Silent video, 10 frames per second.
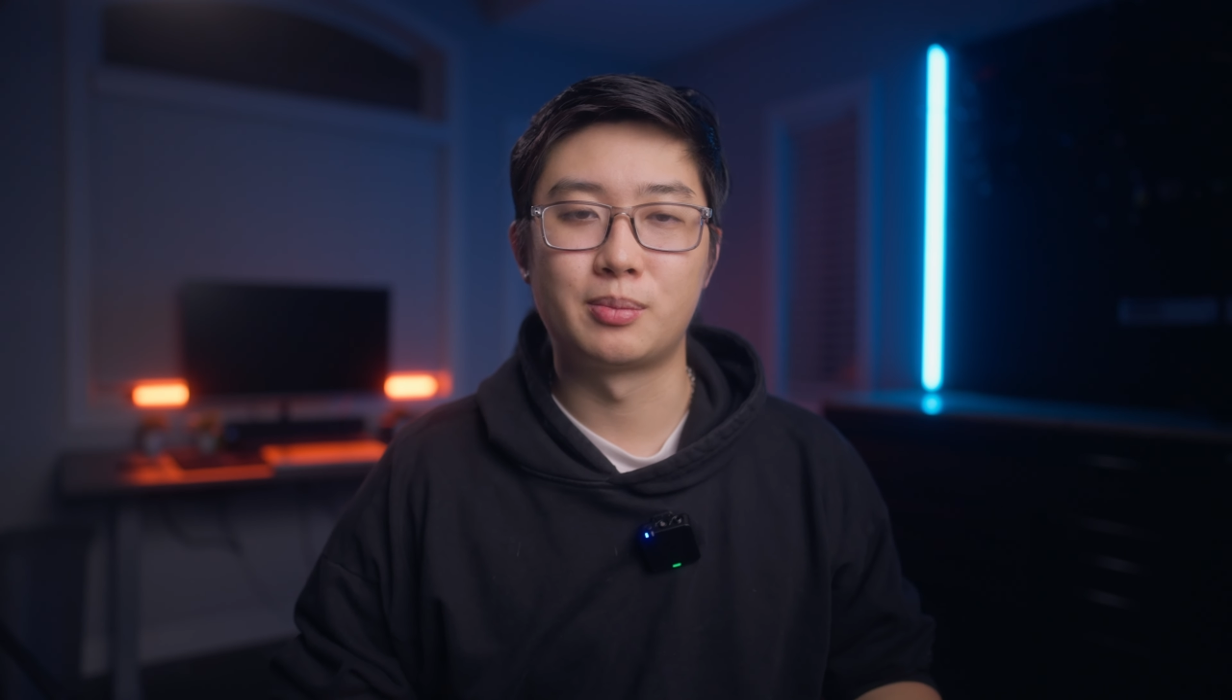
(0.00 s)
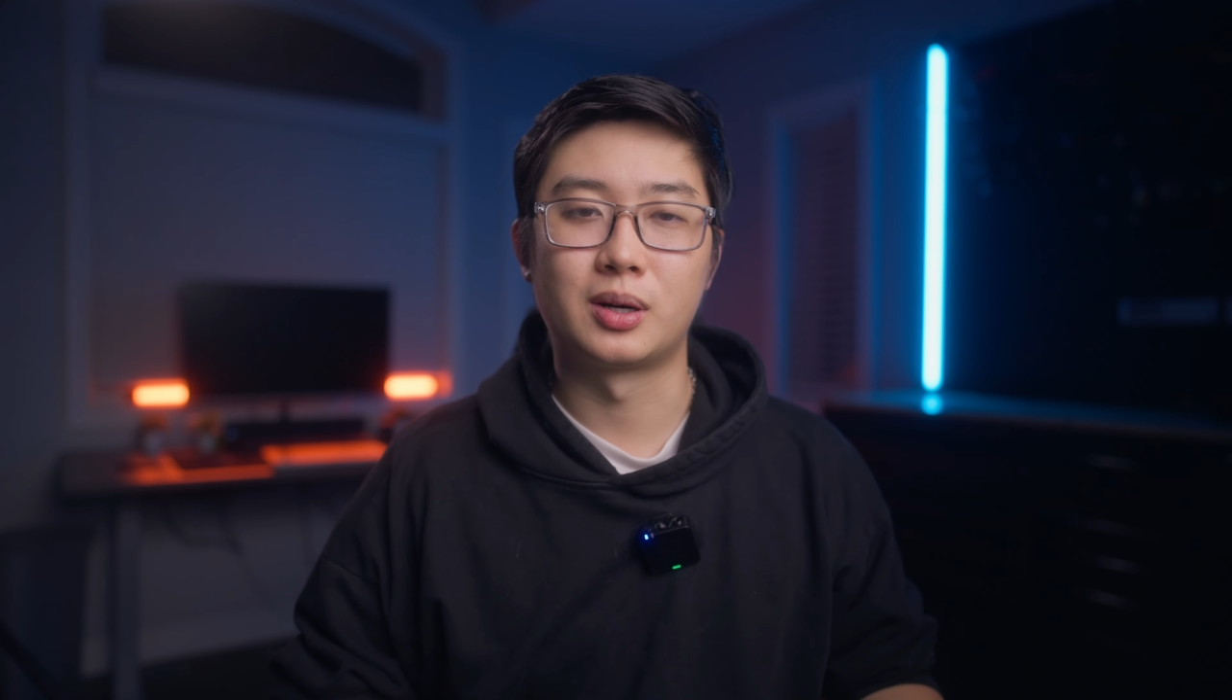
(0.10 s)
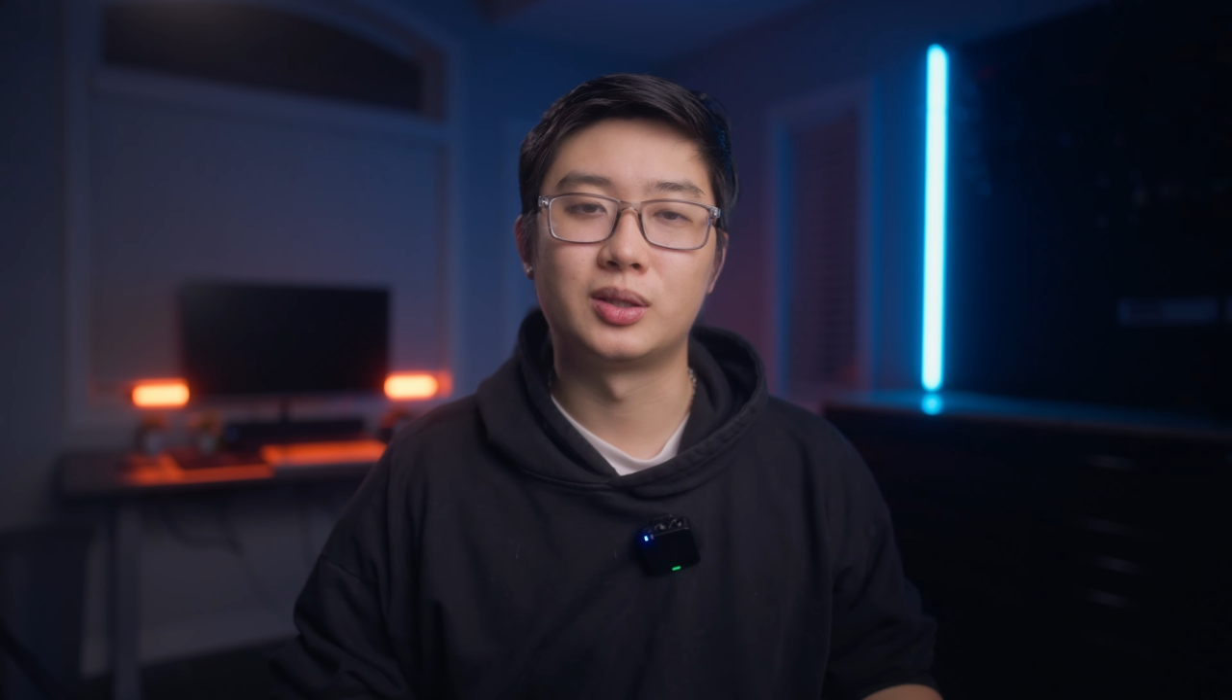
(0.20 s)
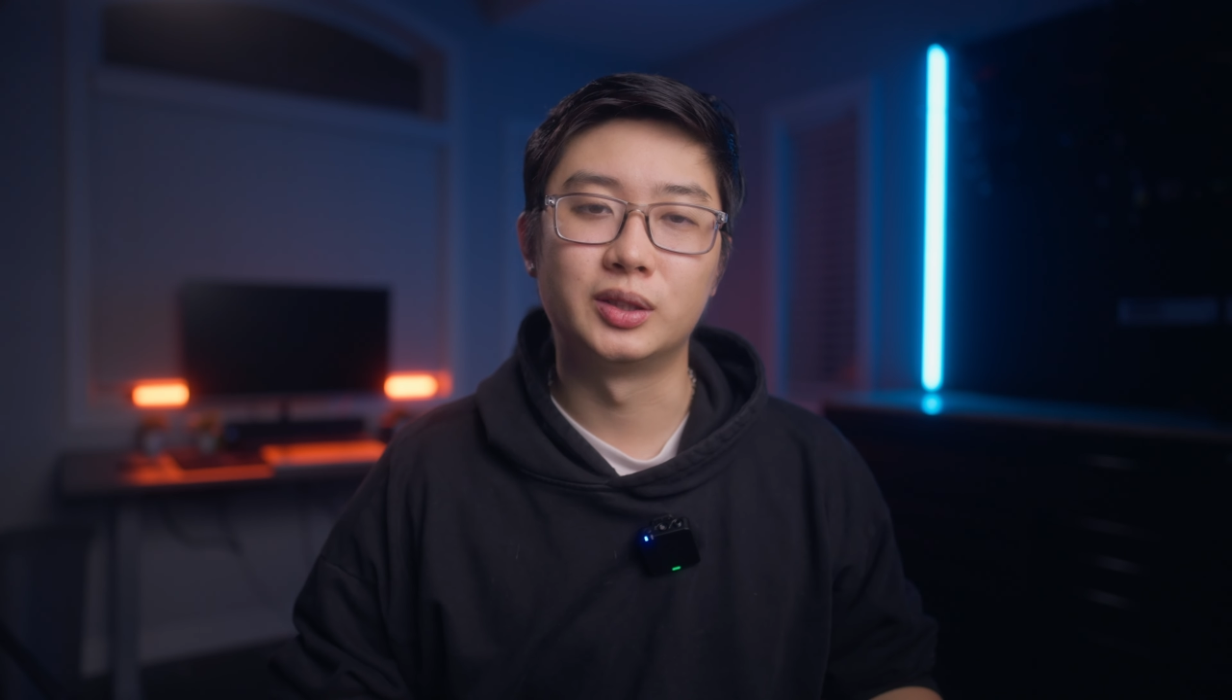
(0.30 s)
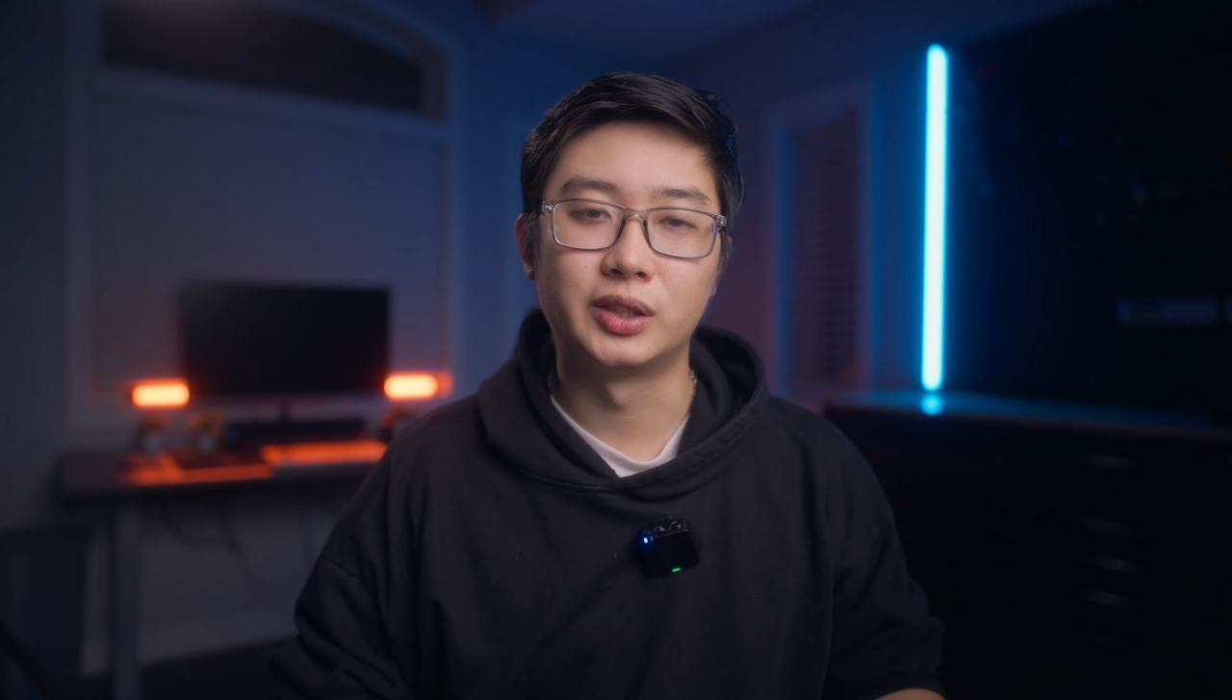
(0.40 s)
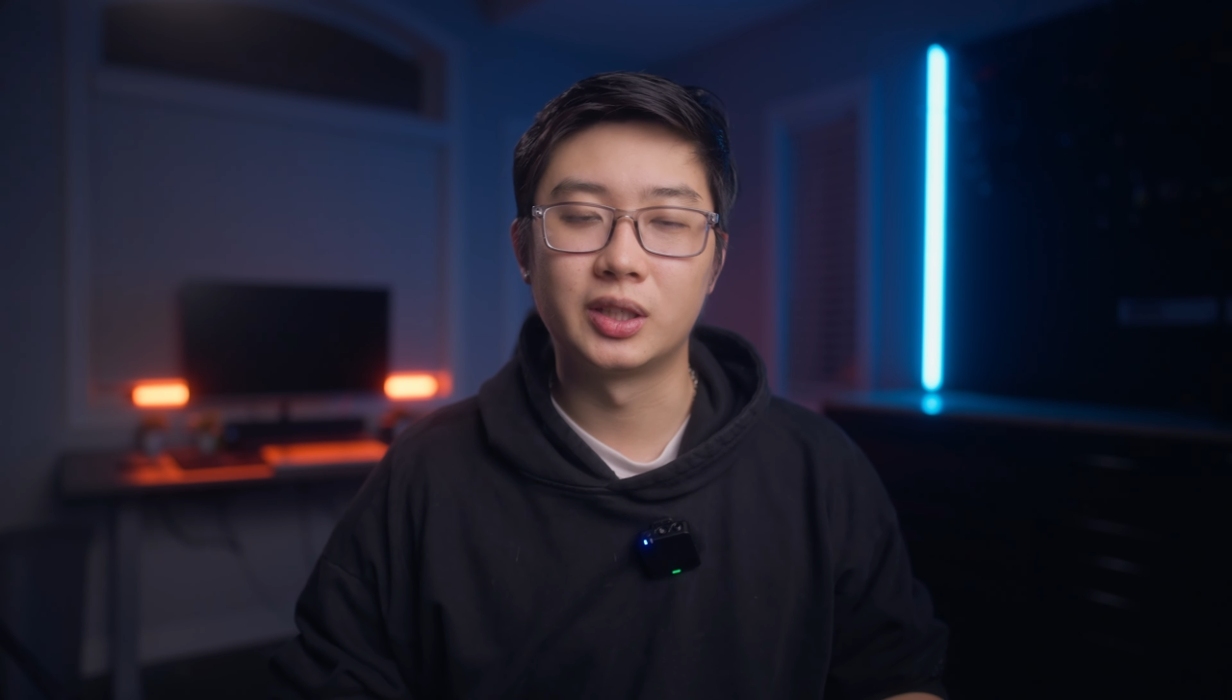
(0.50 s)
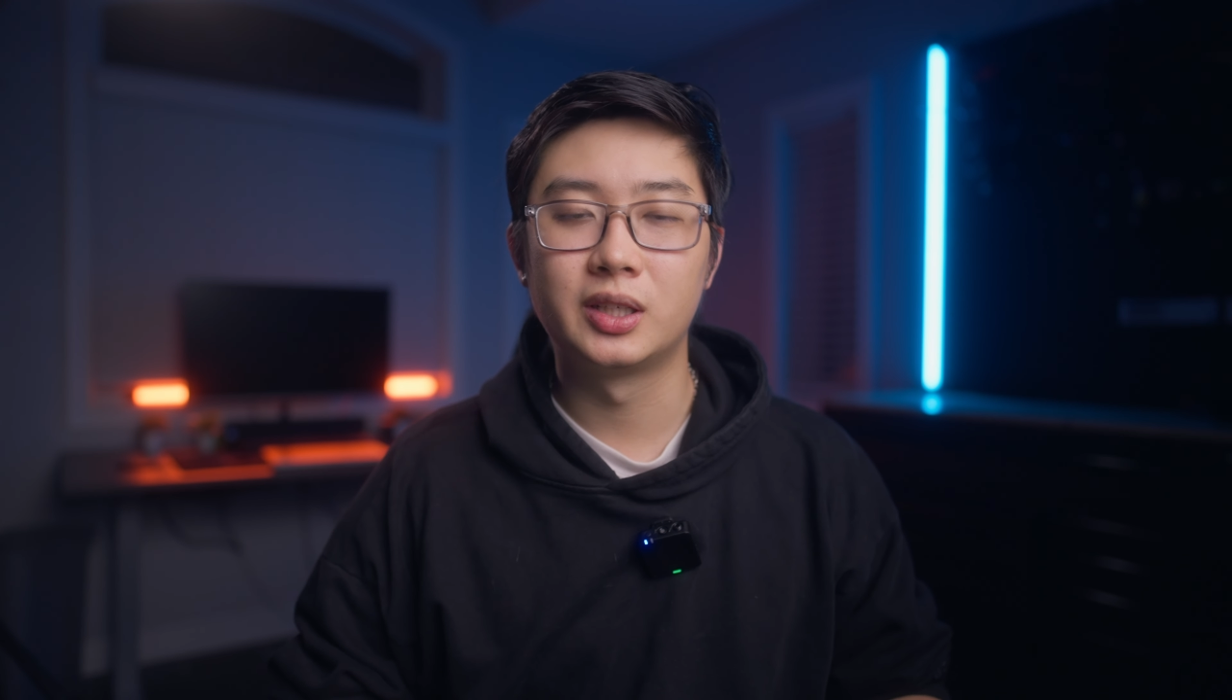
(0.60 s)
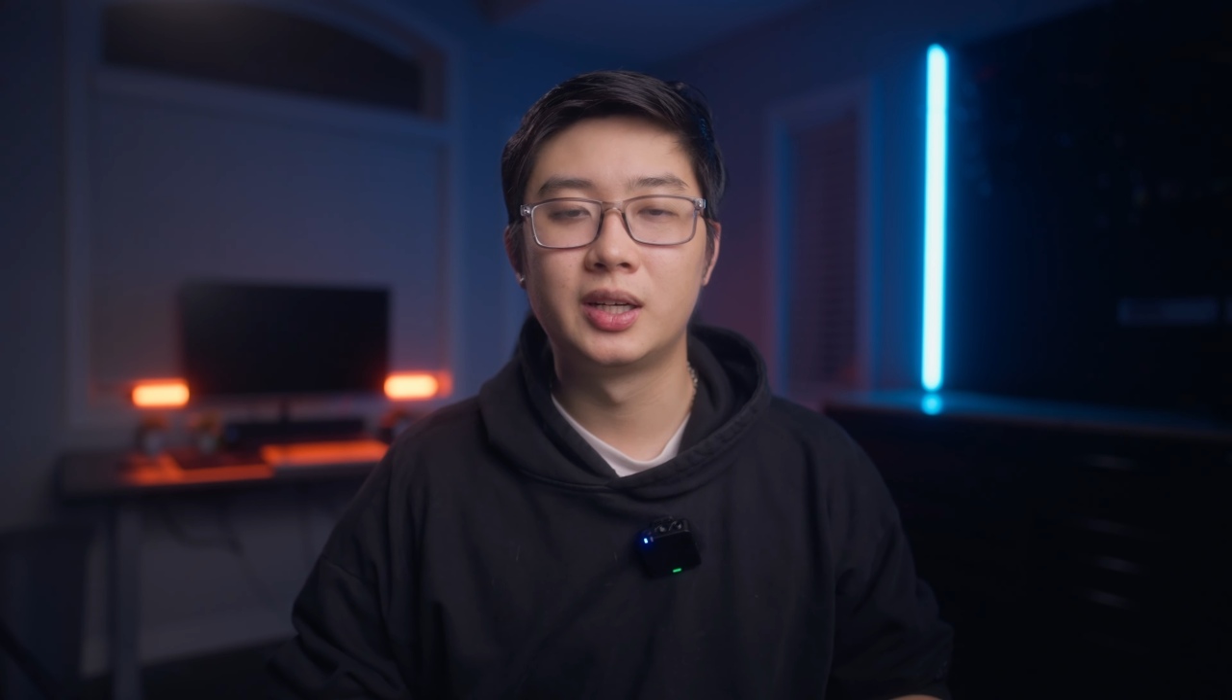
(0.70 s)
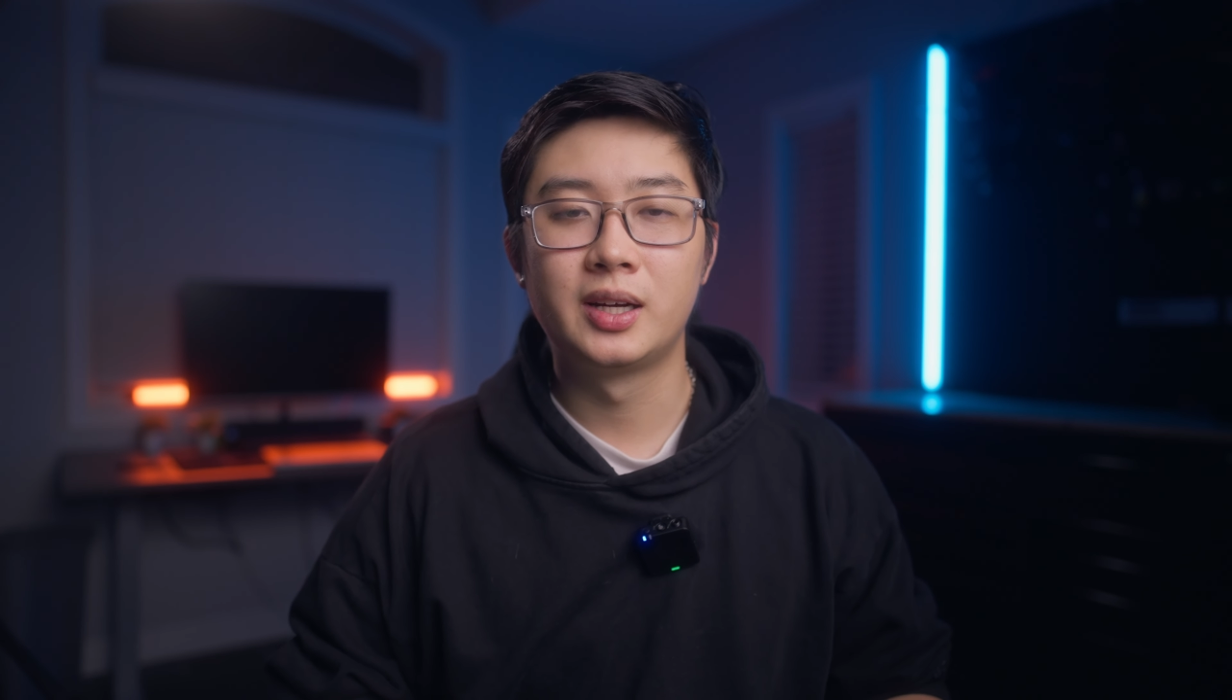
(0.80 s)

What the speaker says: bar holder,